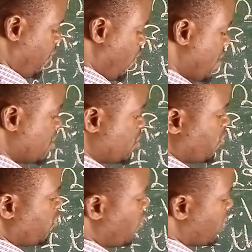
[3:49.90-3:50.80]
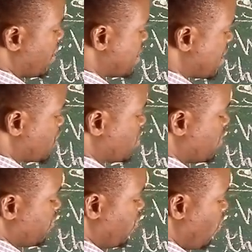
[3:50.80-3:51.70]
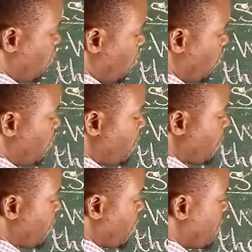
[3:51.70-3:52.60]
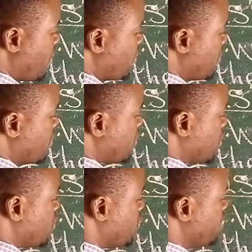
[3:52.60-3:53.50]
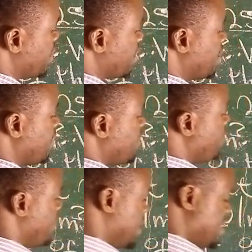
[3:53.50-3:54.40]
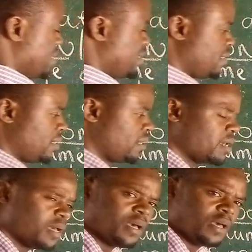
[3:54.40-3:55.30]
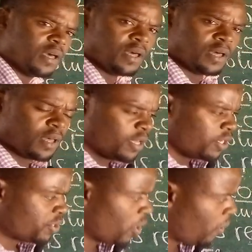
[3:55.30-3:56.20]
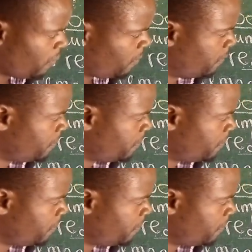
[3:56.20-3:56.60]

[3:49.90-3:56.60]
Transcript: 1 into 4, that's actually 4 cubic meters. So